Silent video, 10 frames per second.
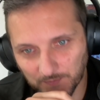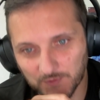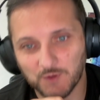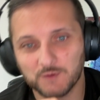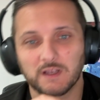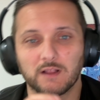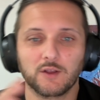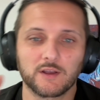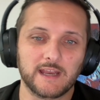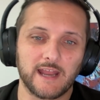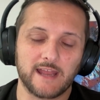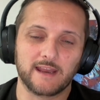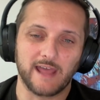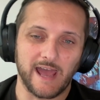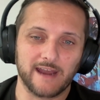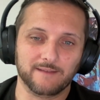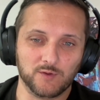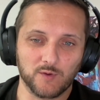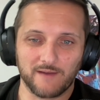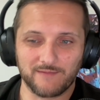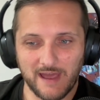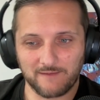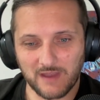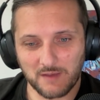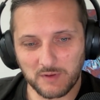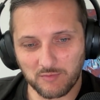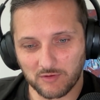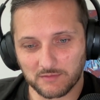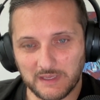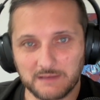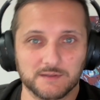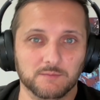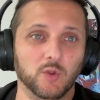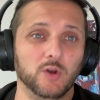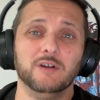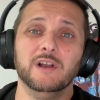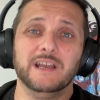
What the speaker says: So it's like looking at that. If you have that VIP program that keeps them loyal,